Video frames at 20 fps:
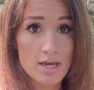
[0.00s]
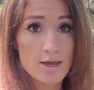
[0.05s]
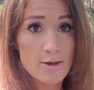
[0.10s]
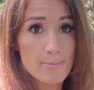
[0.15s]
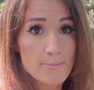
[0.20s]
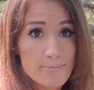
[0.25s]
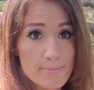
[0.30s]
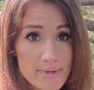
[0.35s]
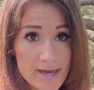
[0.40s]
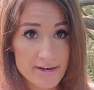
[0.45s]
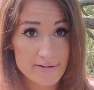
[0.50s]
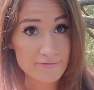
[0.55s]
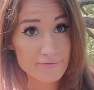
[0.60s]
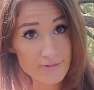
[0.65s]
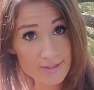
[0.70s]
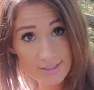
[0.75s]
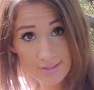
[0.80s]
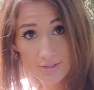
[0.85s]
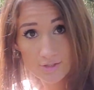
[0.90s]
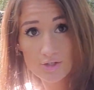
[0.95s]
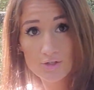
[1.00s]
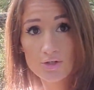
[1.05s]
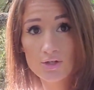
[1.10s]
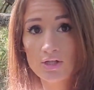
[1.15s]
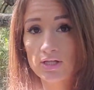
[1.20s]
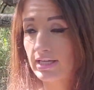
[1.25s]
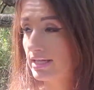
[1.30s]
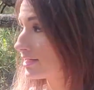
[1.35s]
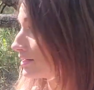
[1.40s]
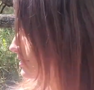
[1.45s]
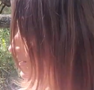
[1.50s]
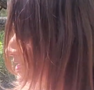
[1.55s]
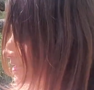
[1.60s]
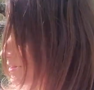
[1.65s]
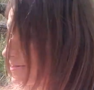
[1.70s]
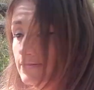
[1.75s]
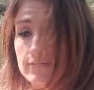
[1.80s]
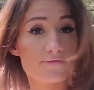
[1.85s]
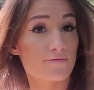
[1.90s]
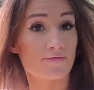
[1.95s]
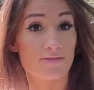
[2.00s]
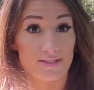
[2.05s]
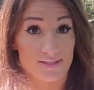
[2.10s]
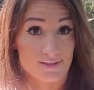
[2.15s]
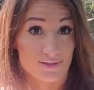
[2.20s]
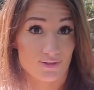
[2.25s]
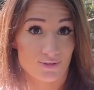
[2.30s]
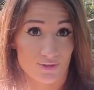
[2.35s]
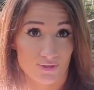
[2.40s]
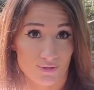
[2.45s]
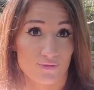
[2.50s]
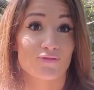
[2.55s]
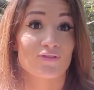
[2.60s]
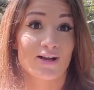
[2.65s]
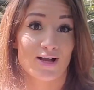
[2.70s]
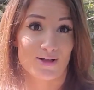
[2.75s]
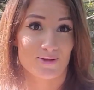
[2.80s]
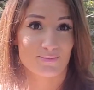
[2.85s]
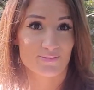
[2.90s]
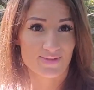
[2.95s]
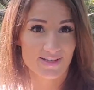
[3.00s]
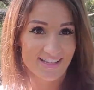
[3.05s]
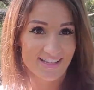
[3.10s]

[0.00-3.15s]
metaphysical in this physical realm.